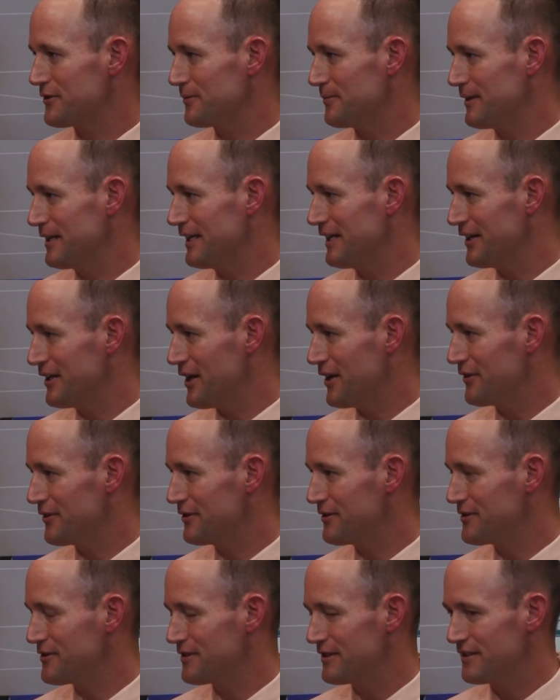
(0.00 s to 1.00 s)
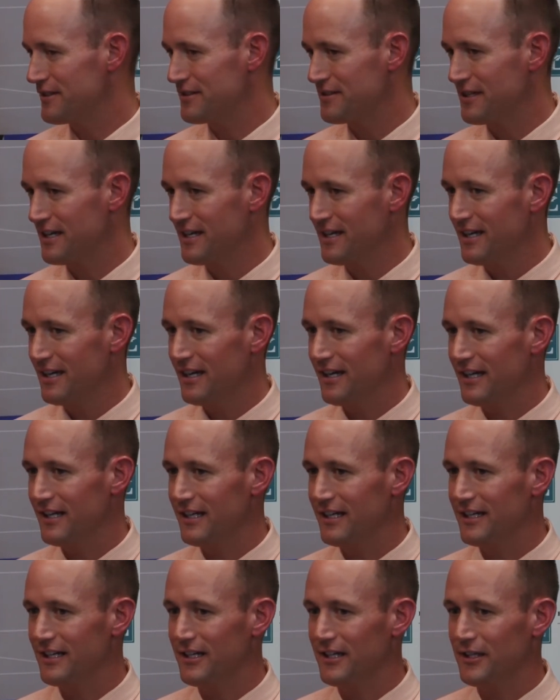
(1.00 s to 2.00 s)
to me and others is
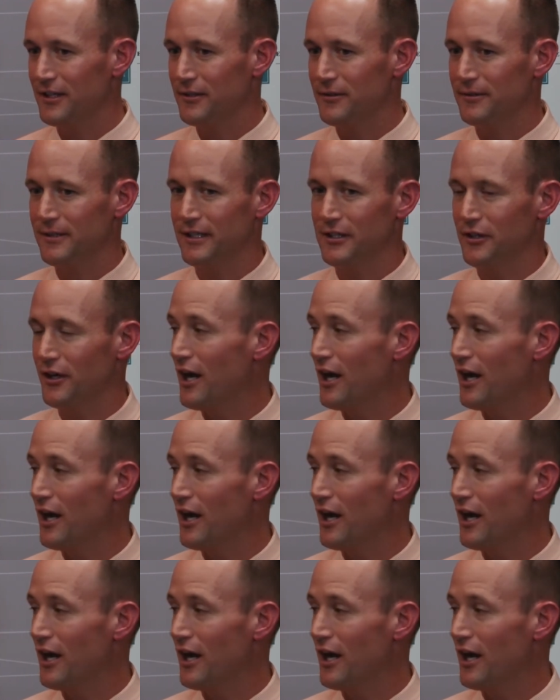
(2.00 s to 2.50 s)
in